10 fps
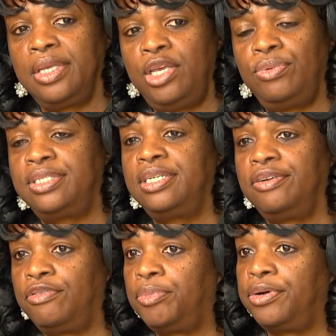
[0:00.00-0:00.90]
He was a
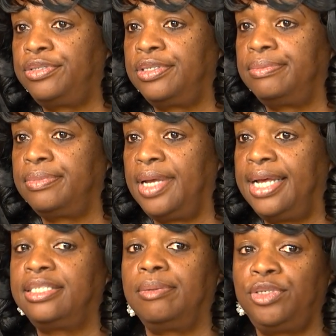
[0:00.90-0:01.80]
different person.
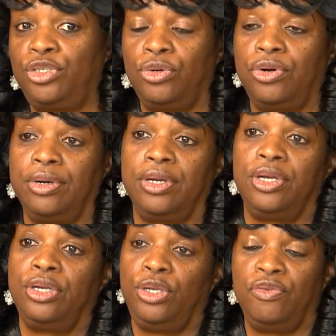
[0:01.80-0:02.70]
As I'm sure
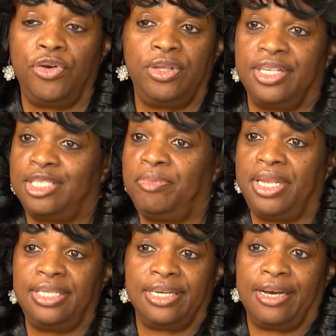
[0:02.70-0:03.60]
you've heard this
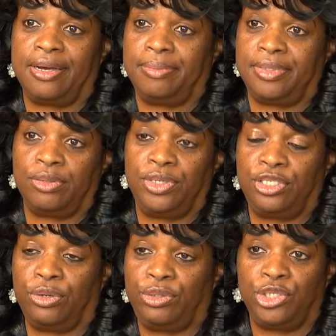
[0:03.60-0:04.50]
many times, when
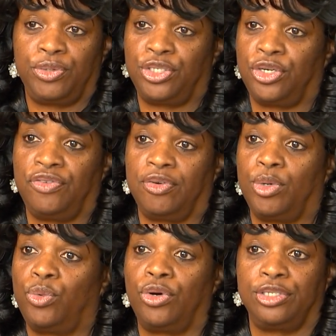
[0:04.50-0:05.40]
soldiers return from
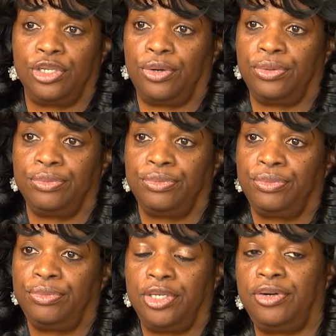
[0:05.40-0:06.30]
a war zone,
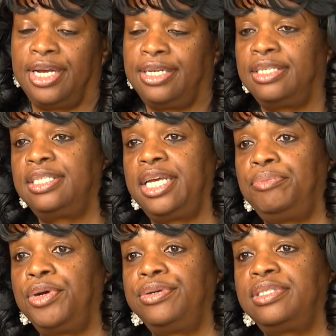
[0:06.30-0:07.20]
they're not the same
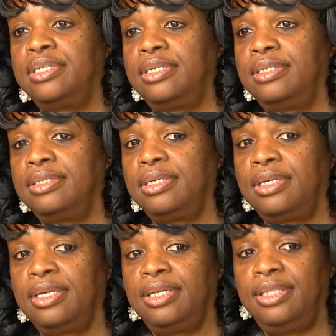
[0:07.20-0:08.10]
person
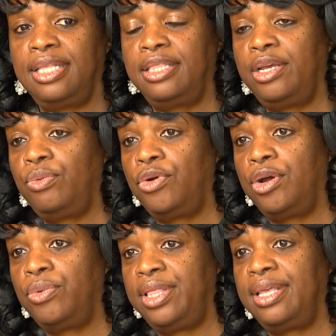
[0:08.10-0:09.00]
that they
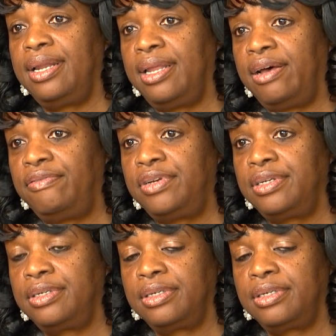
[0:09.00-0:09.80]
were when they left.